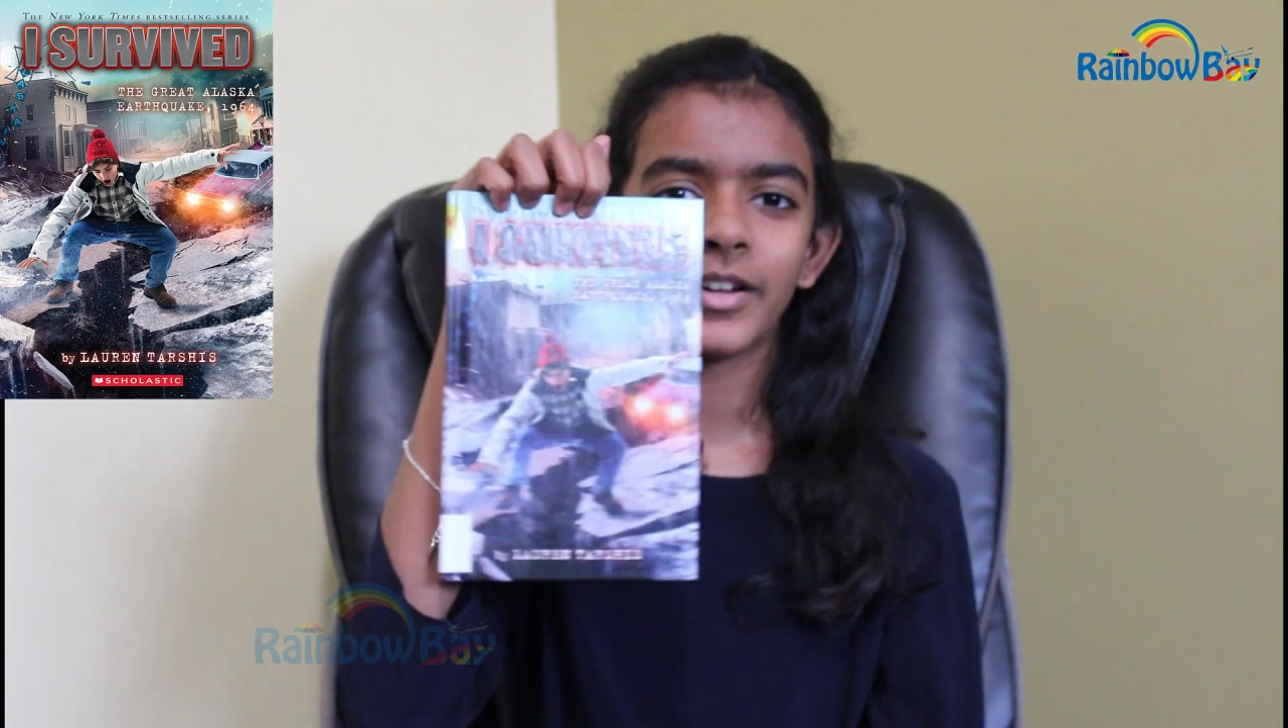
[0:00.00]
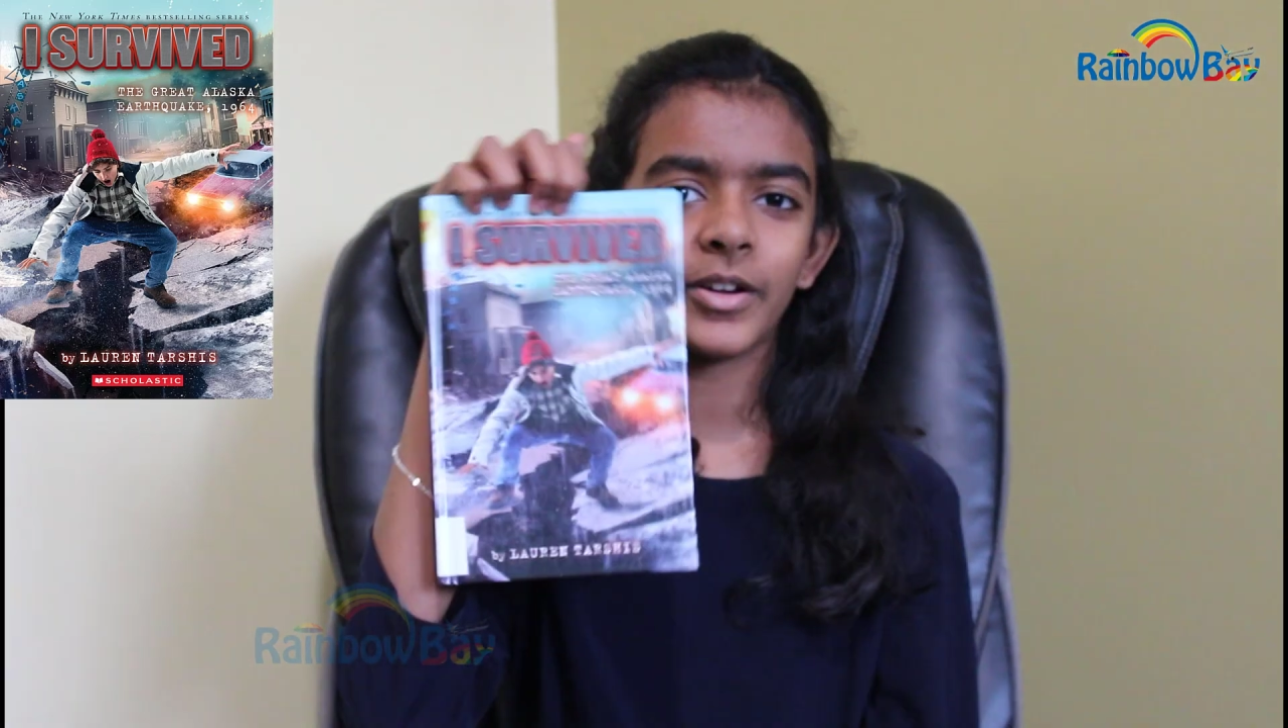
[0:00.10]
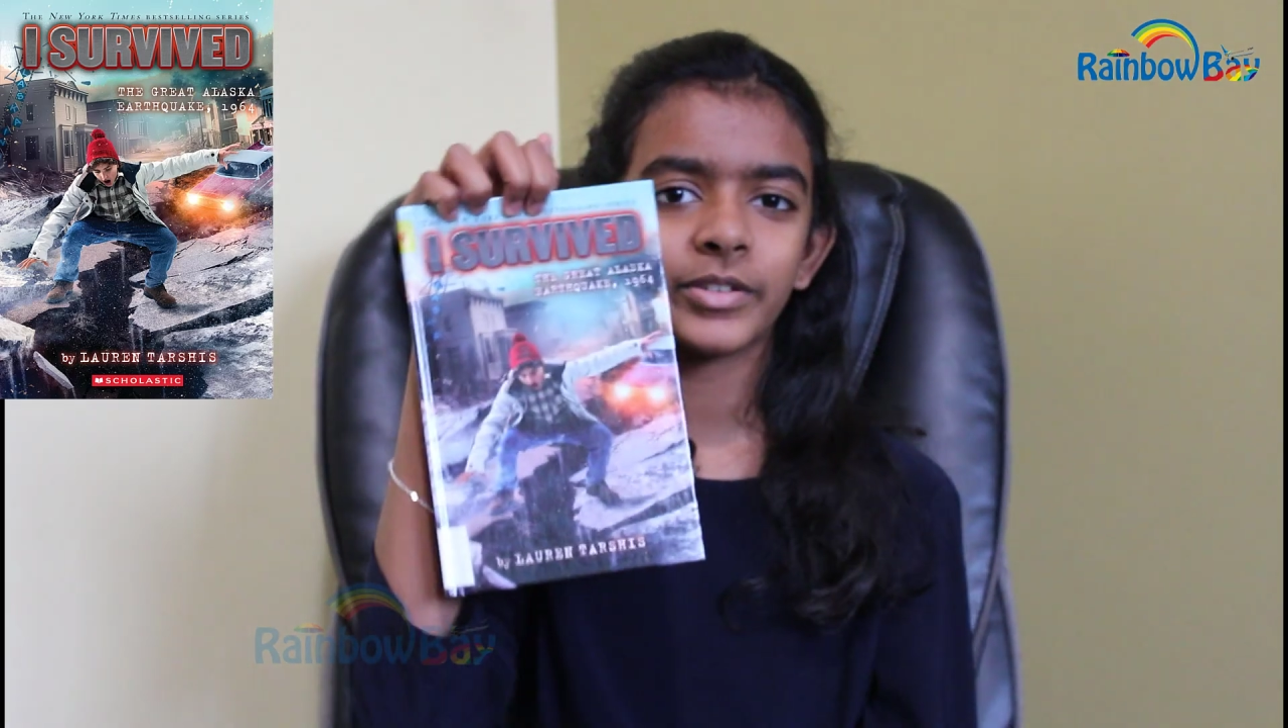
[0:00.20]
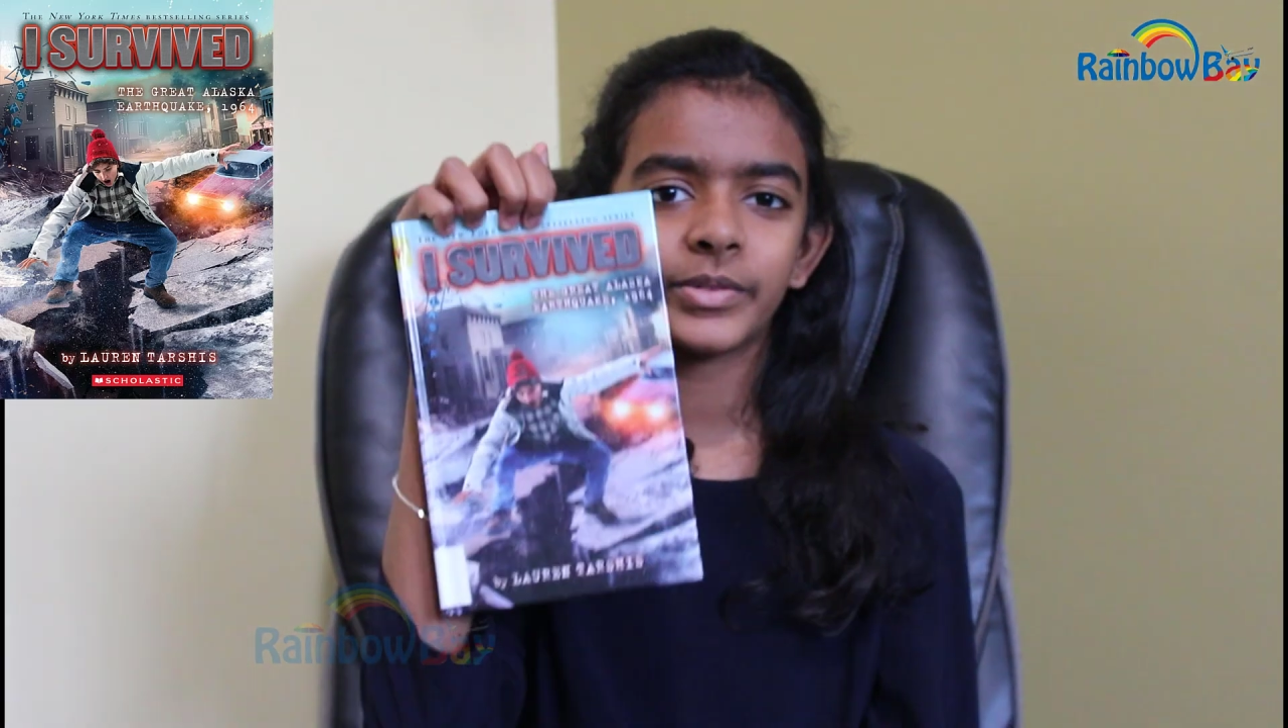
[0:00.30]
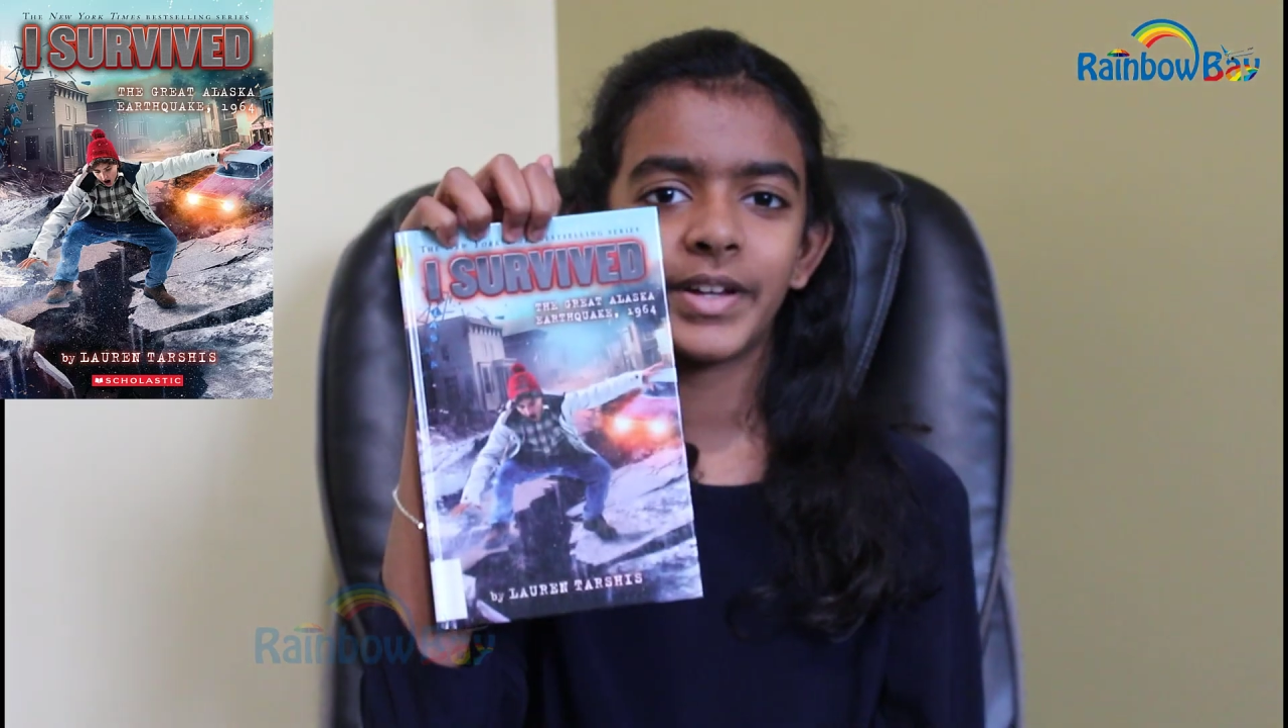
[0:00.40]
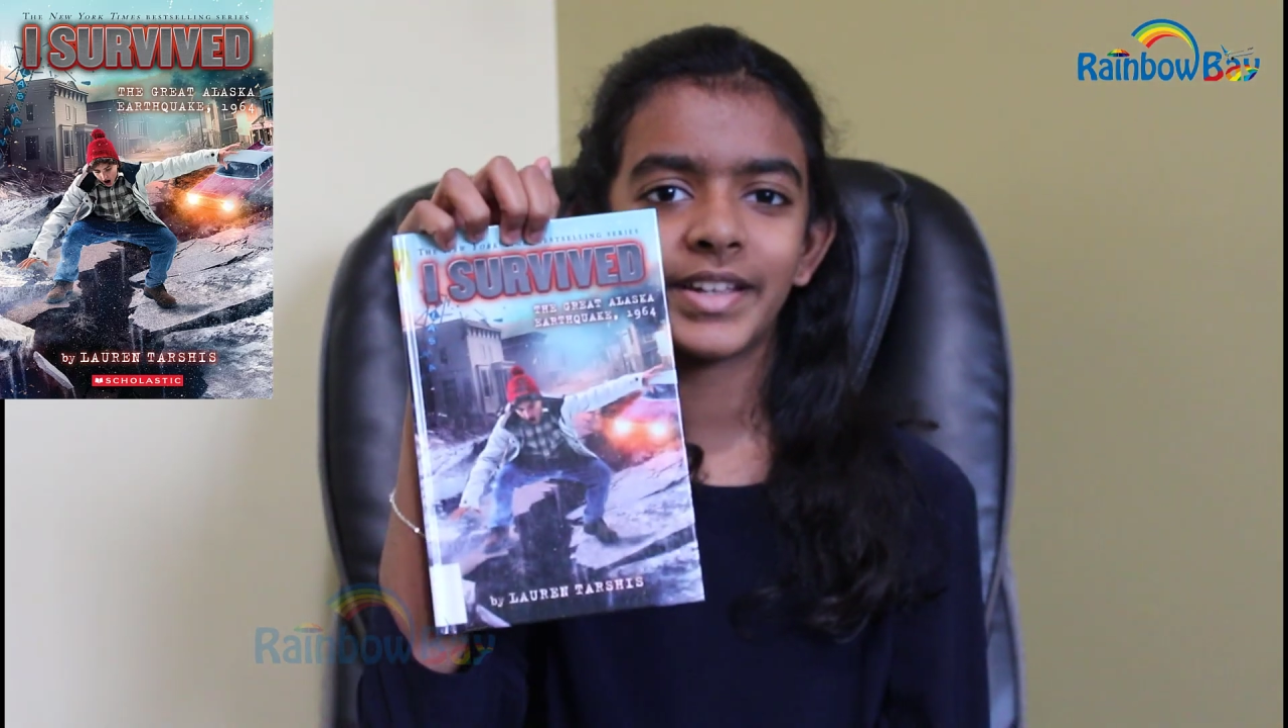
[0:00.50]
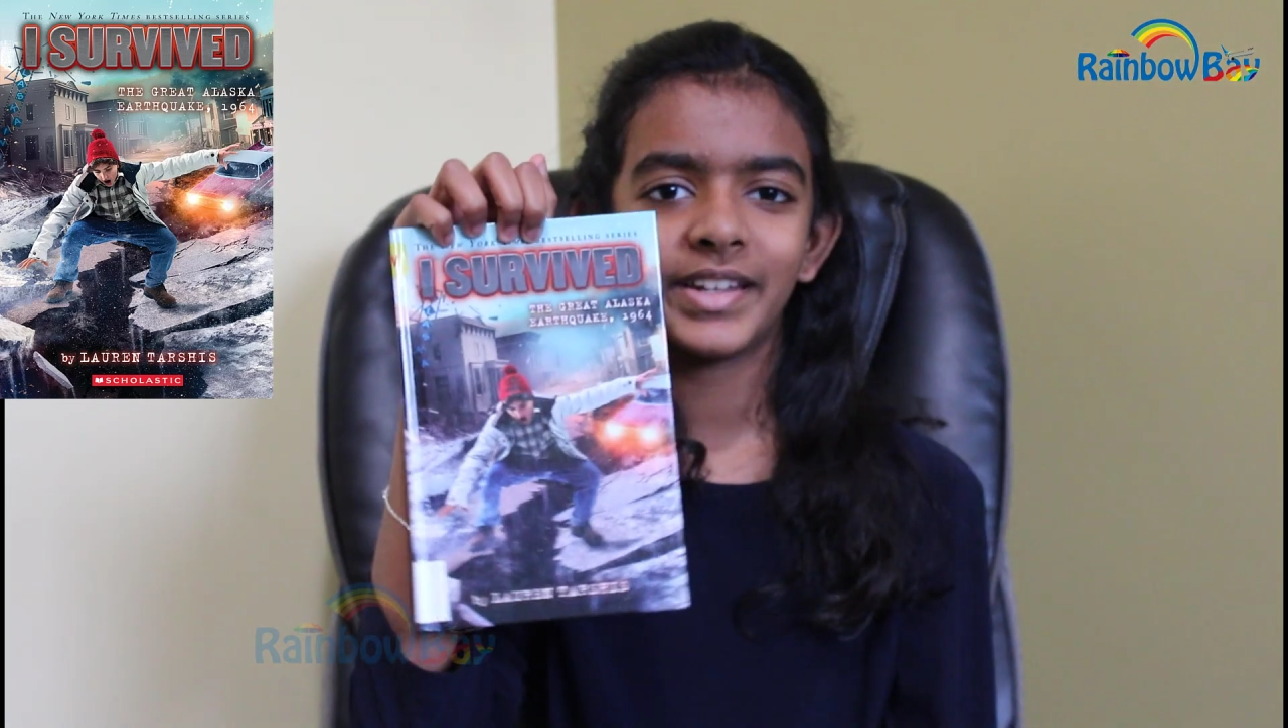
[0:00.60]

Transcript: Earthquake